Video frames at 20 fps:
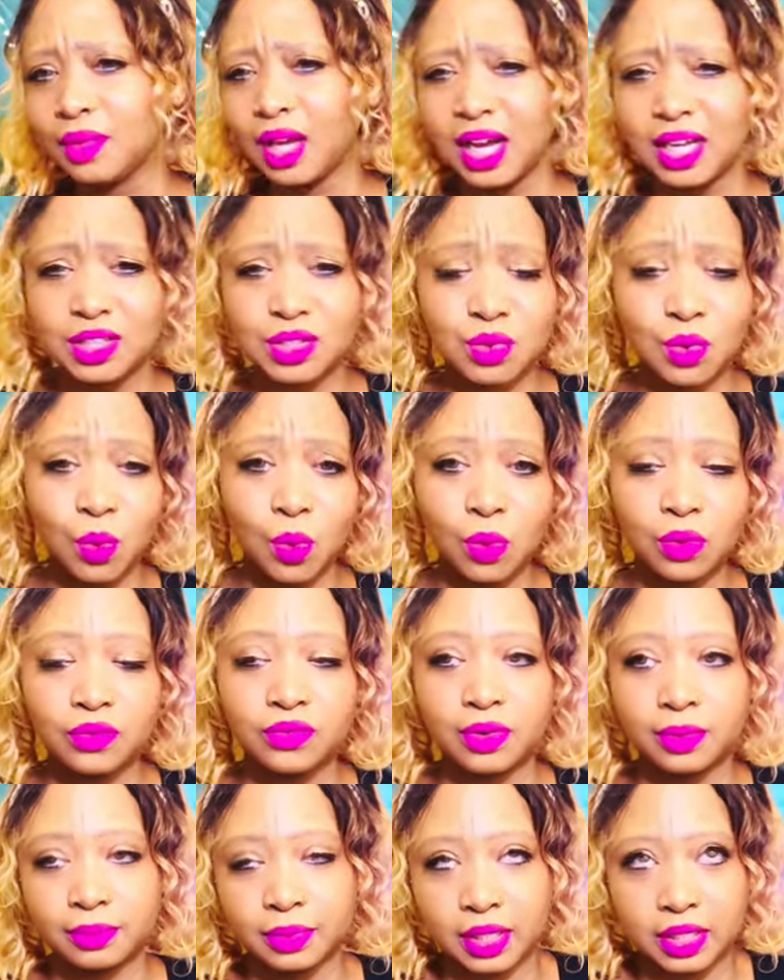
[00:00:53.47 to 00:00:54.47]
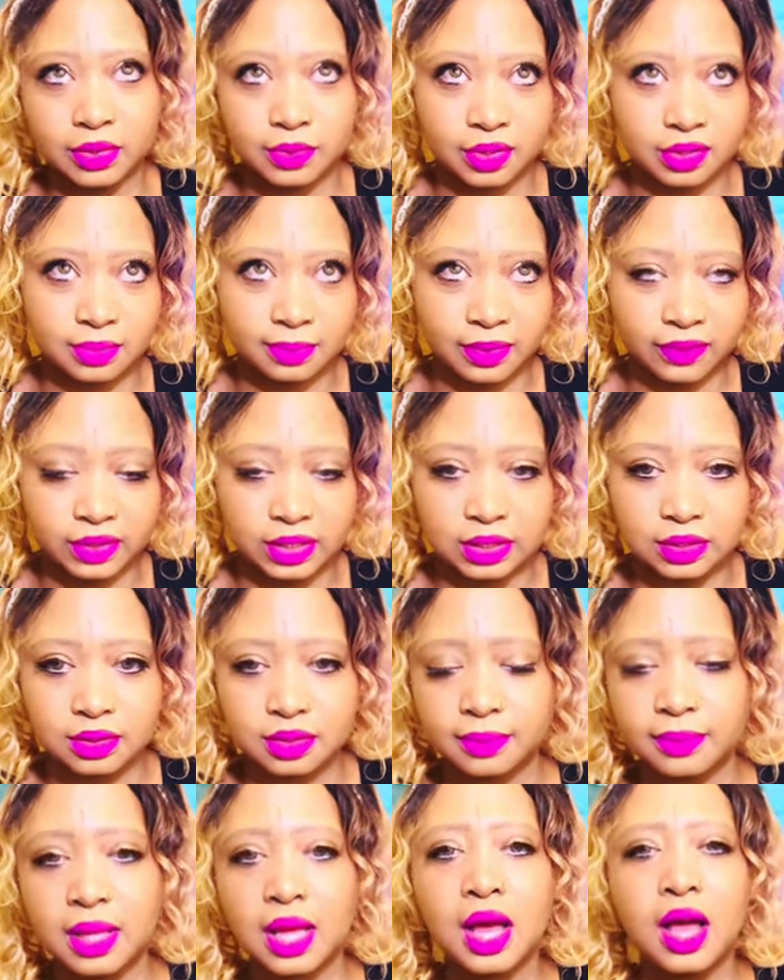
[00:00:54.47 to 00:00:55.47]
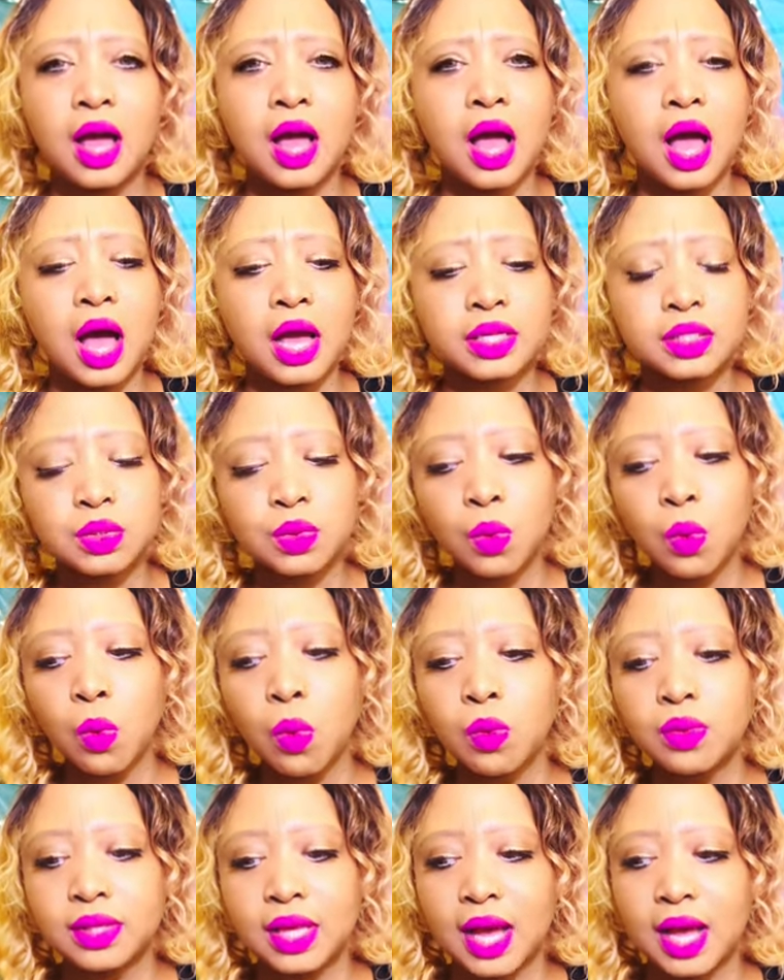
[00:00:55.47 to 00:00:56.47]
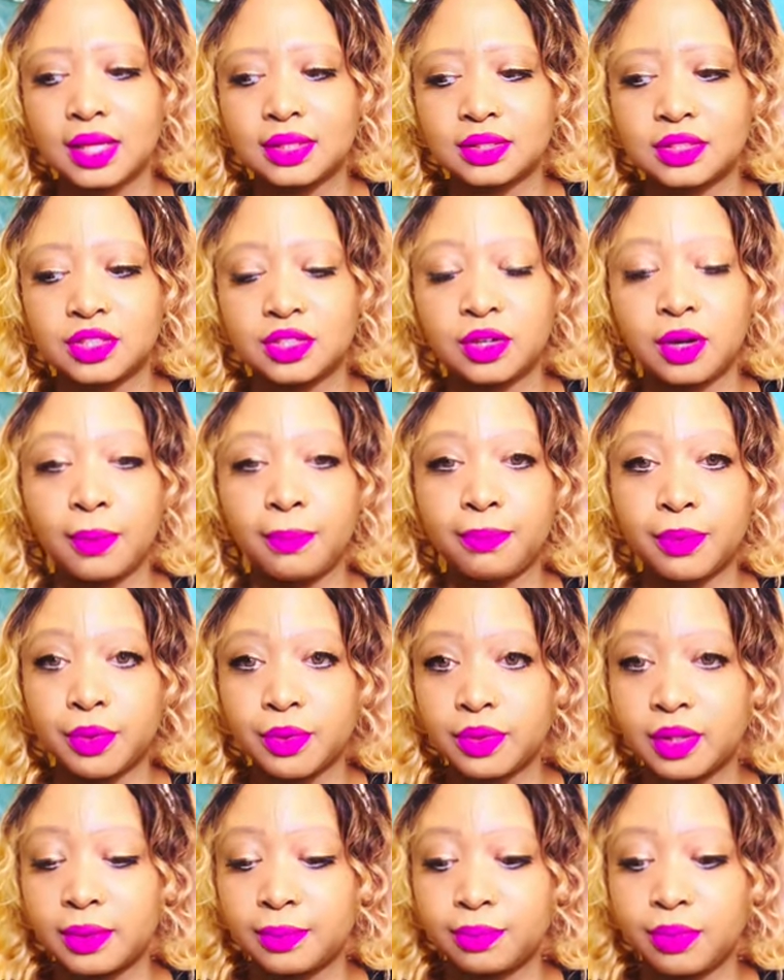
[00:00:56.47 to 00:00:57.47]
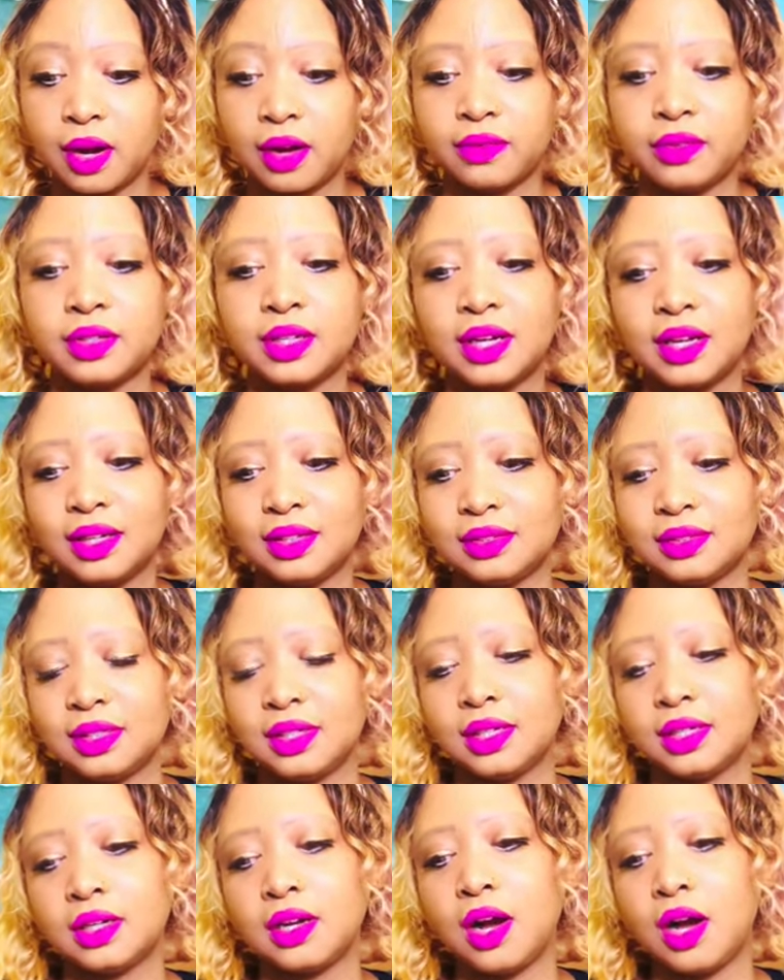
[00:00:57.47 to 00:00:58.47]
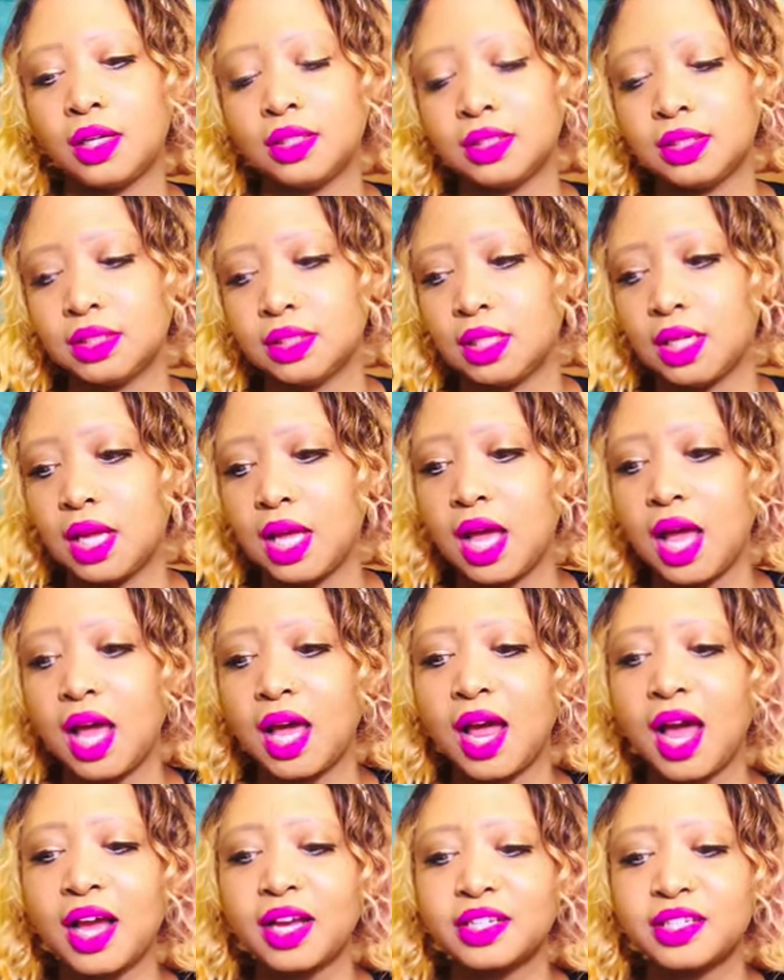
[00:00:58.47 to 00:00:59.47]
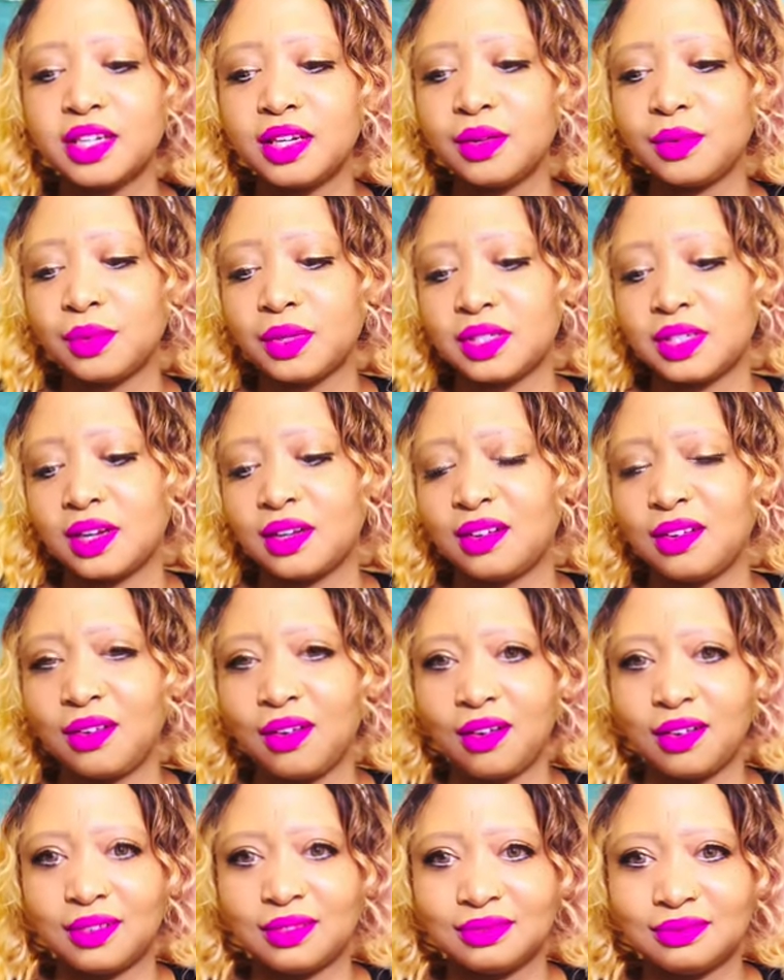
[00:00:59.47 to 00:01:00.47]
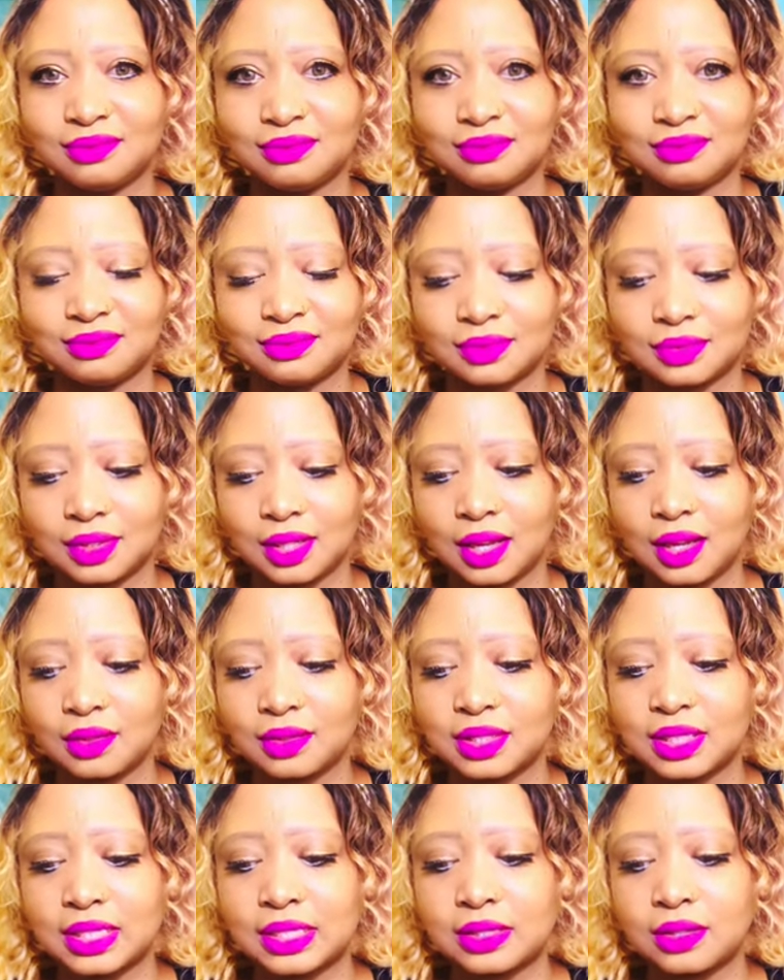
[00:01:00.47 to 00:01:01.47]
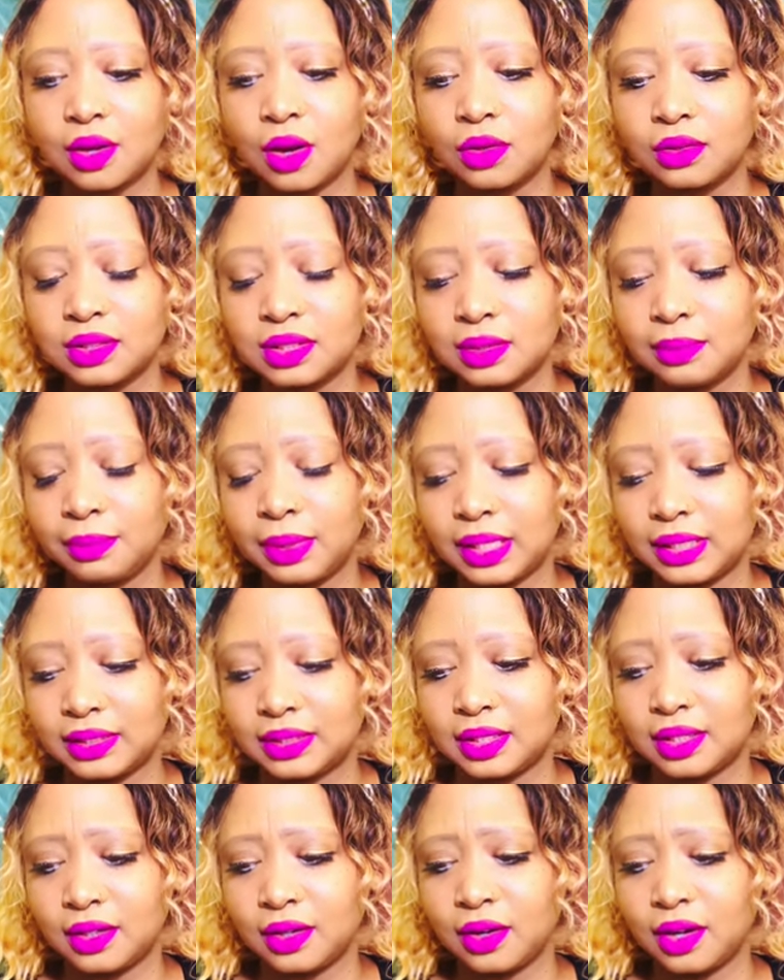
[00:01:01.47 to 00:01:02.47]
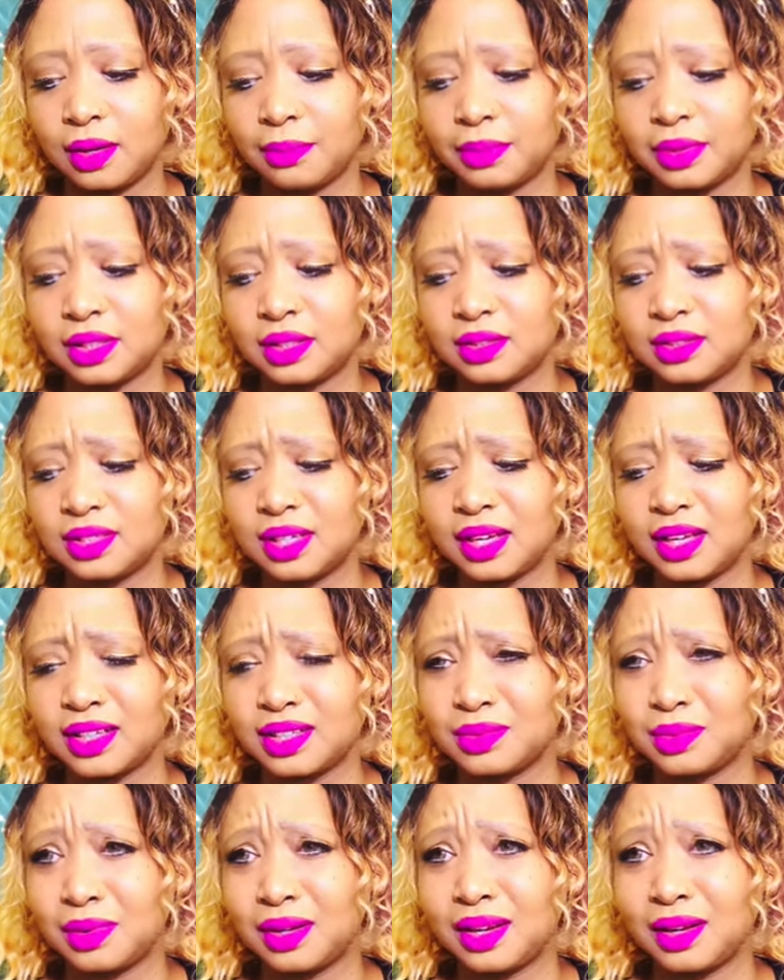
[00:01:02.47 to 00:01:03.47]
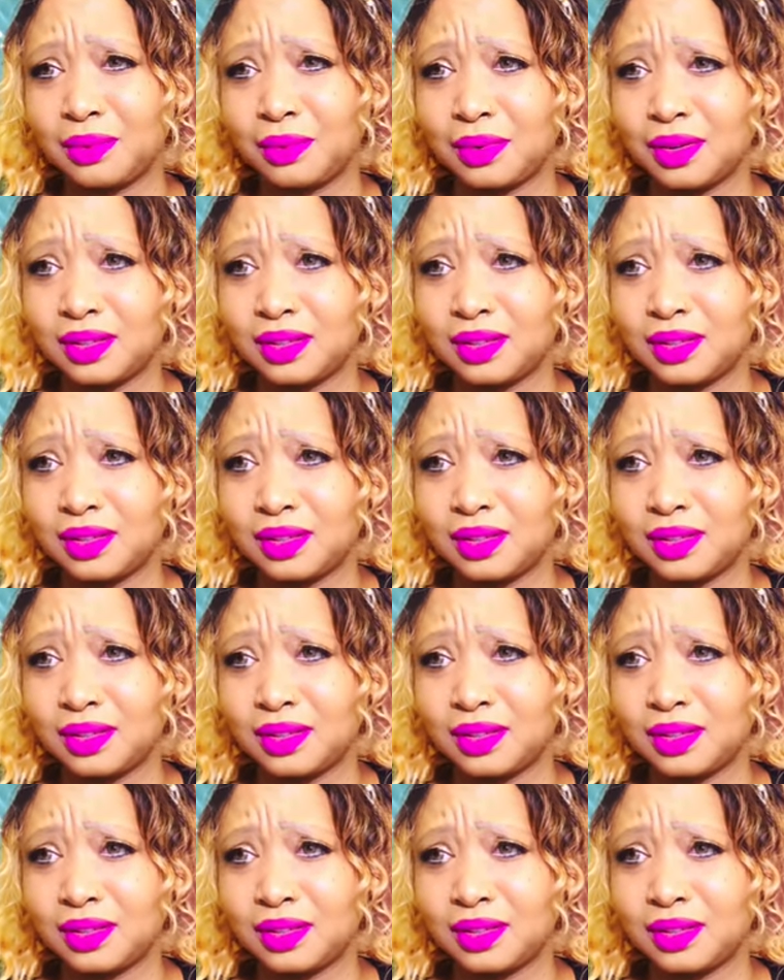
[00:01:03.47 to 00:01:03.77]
I saw from Real Housewives of Beverly Hills, I saw that she got booed at BravoCon. I actually wish I'd gone. I was contemplating going, but the tickets were like, what,